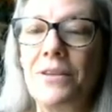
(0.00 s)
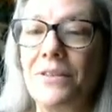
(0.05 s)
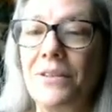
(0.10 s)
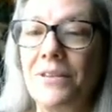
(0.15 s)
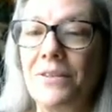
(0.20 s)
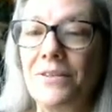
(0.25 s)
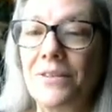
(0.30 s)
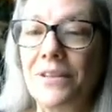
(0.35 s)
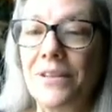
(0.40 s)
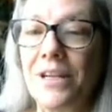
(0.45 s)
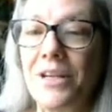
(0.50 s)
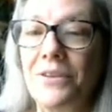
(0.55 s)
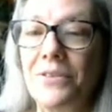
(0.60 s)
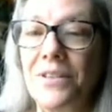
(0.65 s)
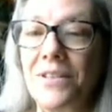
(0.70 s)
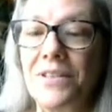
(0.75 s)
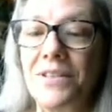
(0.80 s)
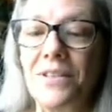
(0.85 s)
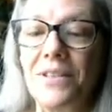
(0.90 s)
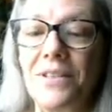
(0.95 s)
the layer
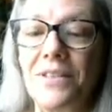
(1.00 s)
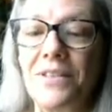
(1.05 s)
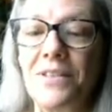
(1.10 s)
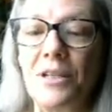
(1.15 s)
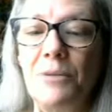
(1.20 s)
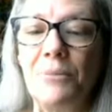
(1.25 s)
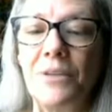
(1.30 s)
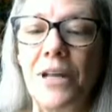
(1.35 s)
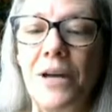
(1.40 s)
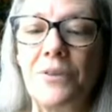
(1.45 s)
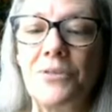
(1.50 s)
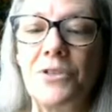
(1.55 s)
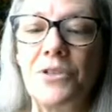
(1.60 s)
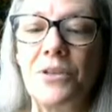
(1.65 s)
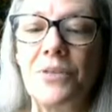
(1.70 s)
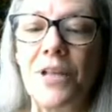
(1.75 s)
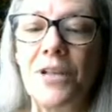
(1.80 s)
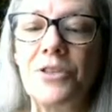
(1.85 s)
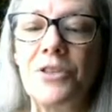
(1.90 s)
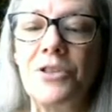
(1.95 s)
that's in the seam allowance. So
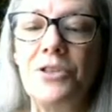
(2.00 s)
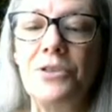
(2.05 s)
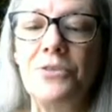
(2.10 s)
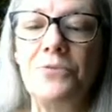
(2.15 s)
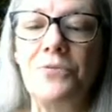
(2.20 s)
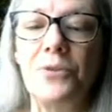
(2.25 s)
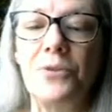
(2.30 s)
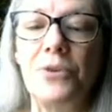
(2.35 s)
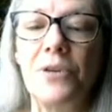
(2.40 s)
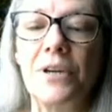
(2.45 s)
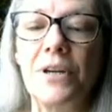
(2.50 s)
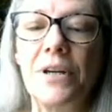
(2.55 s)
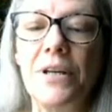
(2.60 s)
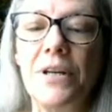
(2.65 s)
that's two, four,